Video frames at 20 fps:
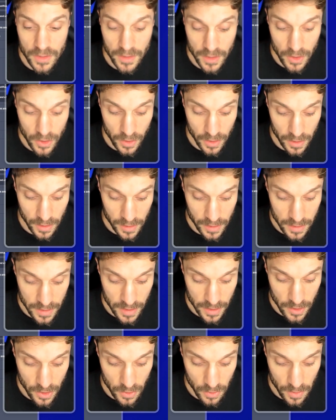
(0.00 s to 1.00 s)
and then you can
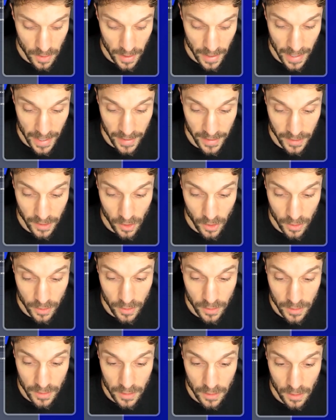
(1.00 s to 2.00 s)
continue adding
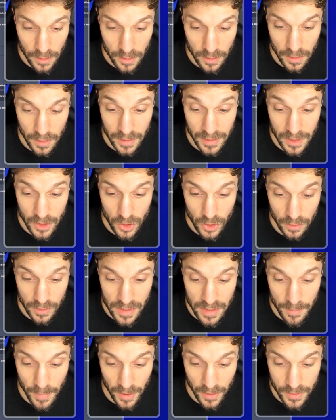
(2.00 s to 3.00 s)
on additional
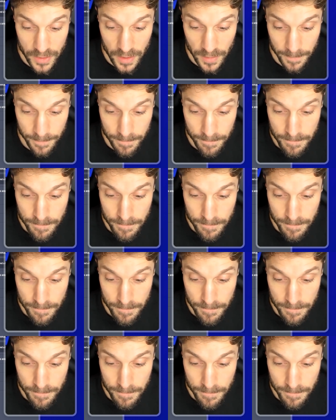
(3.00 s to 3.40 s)
emails.